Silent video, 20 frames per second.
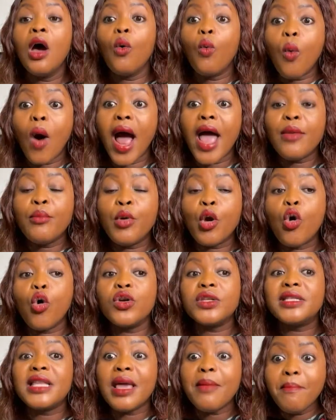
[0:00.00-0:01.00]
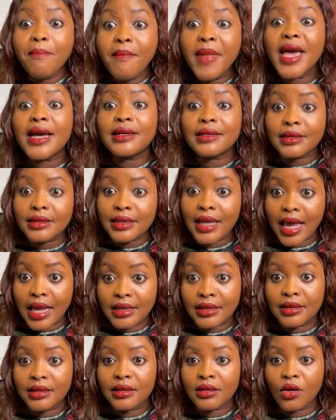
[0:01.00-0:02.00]
Why? Because they make
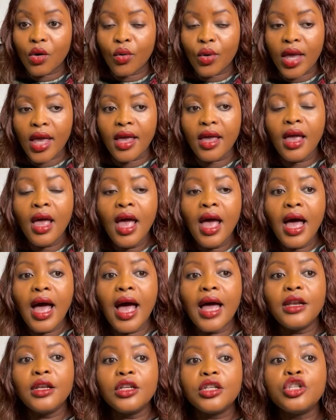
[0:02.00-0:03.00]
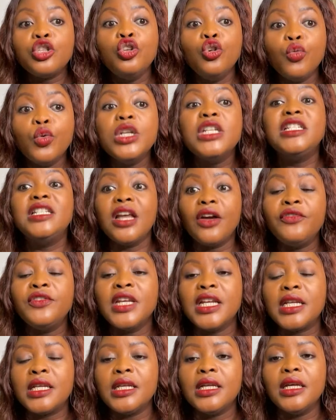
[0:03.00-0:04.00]
sense, okay? And you will
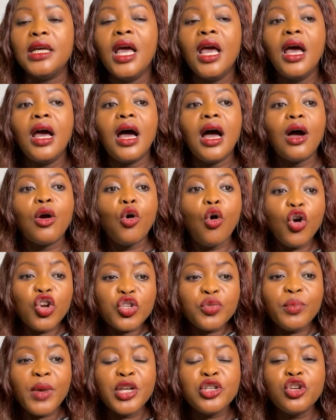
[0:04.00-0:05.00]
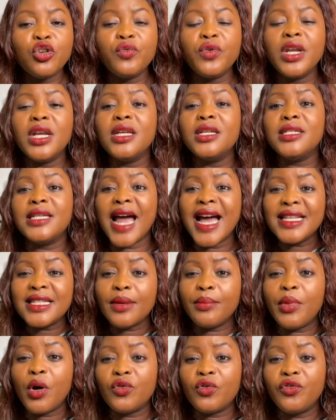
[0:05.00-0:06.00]
definitely. Coach Marjorie does
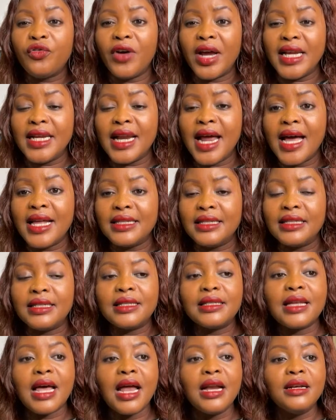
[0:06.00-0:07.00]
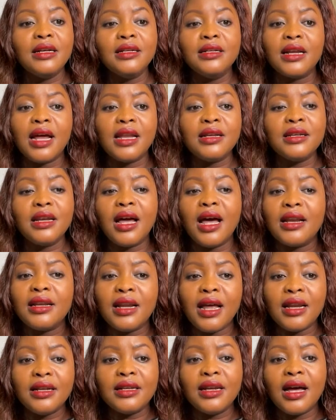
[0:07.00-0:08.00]
about finance and
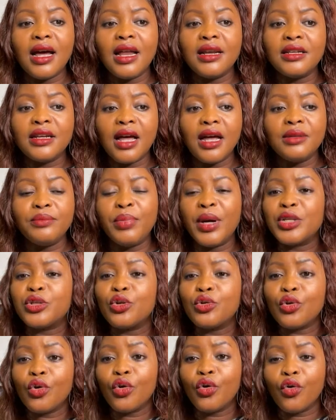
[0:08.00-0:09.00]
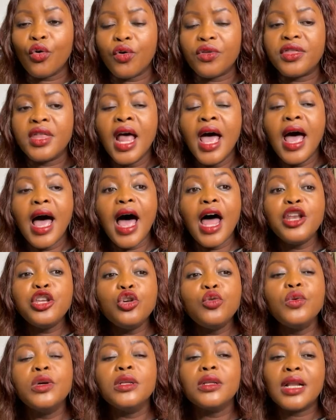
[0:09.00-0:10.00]
personal growth, and
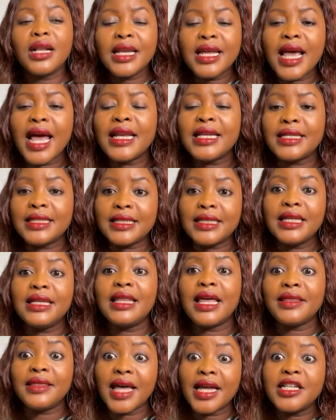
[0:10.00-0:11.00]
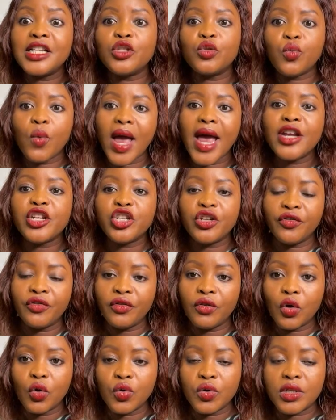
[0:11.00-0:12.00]
you will clearly see that that is where she
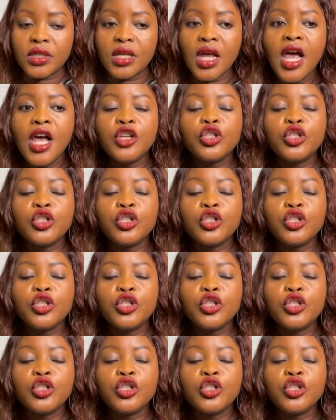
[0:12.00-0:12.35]
flows.